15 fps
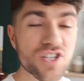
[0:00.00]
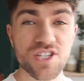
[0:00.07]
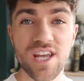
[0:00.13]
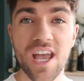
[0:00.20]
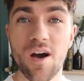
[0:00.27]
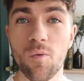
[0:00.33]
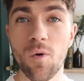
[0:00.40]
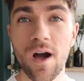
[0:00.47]
So
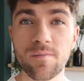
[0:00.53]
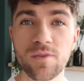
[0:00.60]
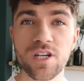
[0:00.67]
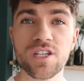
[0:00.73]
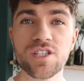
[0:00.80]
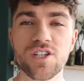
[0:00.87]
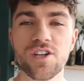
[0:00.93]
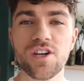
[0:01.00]
yeah, what I'm
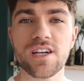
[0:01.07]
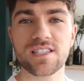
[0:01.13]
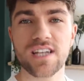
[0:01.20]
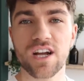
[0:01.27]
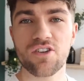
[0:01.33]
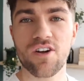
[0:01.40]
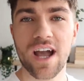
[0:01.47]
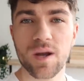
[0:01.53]
going to do is
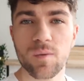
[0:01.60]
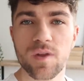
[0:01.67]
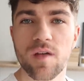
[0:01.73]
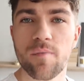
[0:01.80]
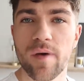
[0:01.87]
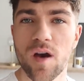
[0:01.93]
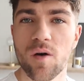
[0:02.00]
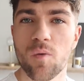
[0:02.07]
get cracking with
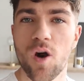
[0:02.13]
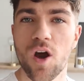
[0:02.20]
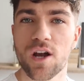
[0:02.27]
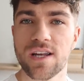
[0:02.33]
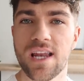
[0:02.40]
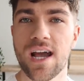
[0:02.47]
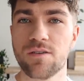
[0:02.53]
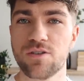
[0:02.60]
a bit of
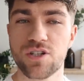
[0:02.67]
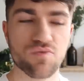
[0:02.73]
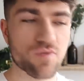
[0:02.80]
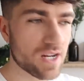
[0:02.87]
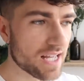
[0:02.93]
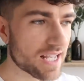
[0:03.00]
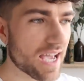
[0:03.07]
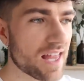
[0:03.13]
work now, just
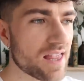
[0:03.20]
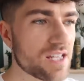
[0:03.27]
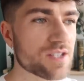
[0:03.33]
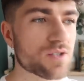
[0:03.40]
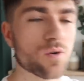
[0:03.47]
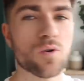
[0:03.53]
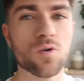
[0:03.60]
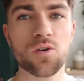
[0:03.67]
really get in the
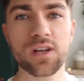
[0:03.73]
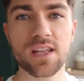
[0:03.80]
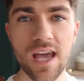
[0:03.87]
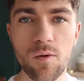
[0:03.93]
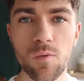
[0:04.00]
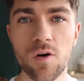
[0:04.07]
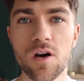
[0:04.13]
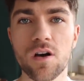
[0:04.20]
zone,
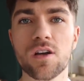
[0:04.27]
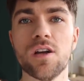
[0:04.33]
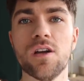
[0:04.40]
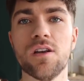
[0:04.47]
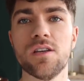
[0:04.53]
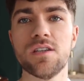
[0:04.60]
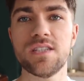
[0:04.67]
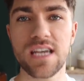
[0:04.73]
get
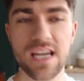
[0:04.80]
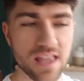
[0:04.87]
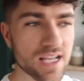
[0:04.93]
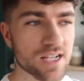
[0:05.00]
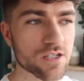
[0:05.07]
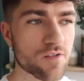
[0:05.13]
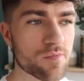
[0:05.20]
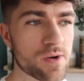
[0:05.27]
working, tick
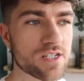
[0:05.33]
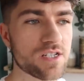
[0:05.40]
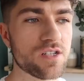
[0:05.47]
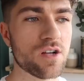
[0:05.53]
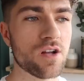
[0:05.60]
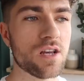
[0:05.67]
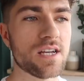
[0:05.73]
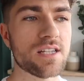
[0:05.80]
things off my
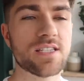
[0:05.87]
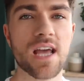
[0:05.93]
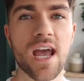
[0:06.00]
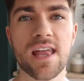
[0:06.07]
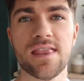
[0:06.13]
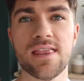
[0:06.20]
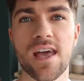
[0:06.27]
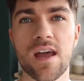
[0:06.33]
to-do list,
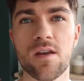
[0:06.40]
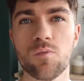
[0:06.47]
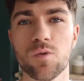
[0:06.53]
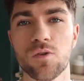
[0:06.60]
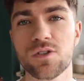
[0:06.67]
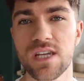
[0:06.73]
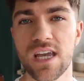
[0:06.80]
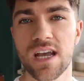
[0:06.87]
and then
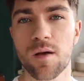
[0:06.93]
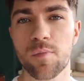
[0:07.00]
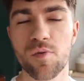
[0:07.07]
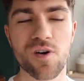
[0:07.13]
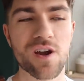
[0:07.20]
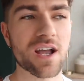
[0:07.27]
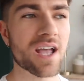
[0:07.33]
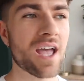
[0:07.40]
we'll take a
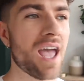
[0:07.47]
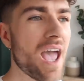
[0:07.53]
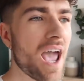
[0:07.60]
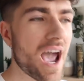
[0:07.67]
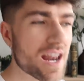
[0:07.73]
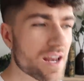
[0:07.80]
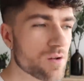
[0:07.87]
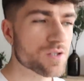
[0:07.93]
break
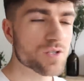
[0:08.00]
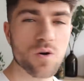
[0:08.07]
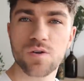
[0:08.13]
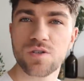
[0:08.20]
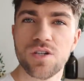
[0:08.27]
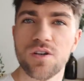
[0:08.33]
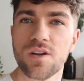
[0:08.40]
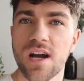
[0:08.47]
and I'll
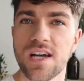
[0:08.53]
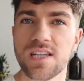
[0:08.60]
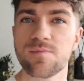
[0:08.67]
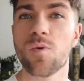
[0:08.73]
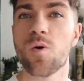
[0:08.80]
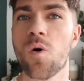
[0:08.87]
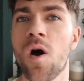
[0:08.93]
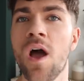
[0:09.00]
talk to you guys
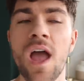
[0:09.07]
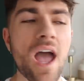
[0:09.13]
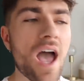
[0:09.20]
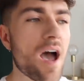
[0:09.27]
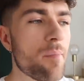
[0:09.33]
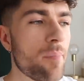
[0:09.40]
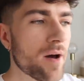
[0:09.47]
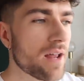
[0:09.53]
more
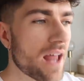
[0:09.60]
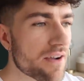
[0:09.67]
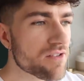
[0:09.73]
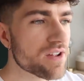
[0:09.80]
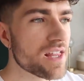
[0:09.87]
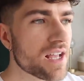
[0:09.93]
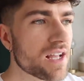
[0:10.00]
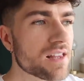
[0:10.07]
about
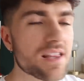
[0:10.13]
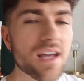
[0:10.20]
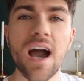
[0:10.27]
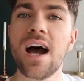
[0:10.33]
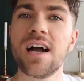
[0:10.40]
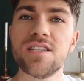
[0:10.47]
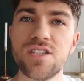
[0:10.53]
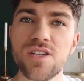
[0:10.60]
everything that
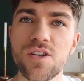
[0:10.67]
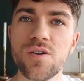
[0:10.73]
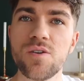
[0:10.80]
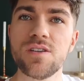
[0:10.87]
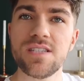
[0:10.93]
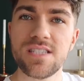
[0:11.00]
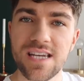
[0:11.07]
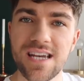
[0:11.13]
I
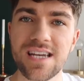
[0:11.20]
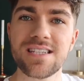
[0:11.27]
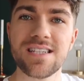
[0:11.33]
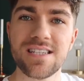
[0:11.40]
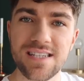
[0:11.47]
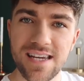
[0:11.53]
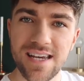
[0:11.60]
do day to